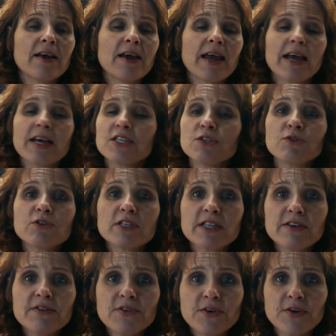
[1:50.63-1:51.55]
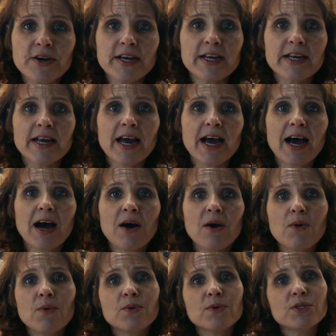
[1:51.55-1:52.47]
As you deliver it,
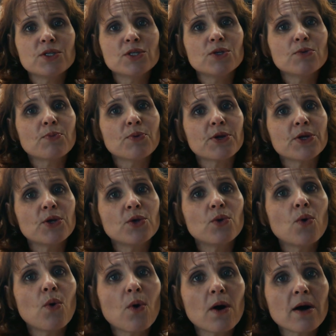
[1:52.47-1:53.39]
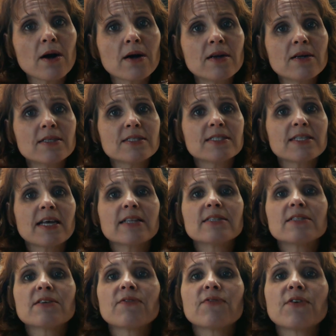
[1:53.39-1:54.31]
how do you bring your
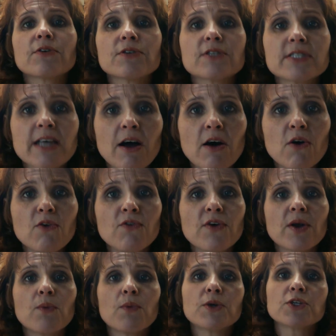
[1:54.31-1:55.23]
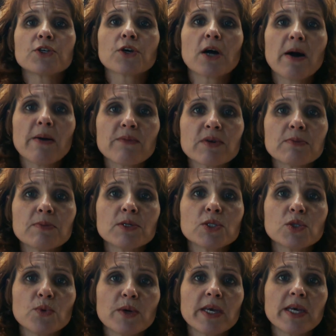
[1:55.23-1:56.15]
sense of yourself and what you're comfortable
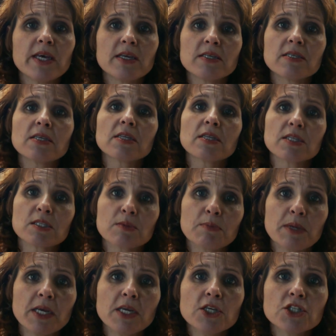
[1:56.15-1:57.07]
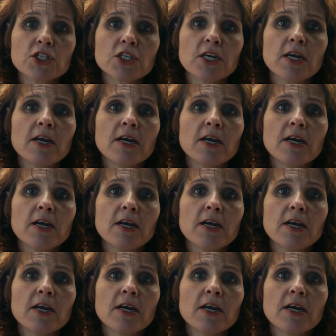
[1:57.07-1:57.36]
doing into the speech?